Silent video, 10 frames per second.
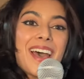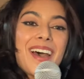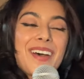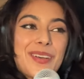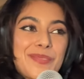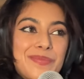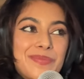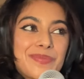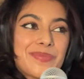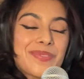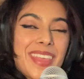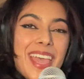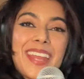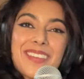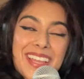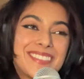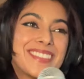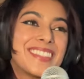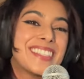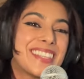um, anyway,
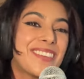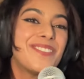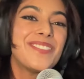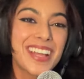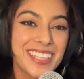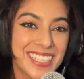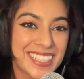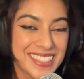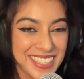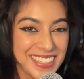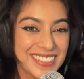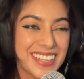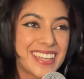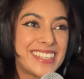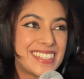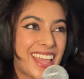the melody too, and,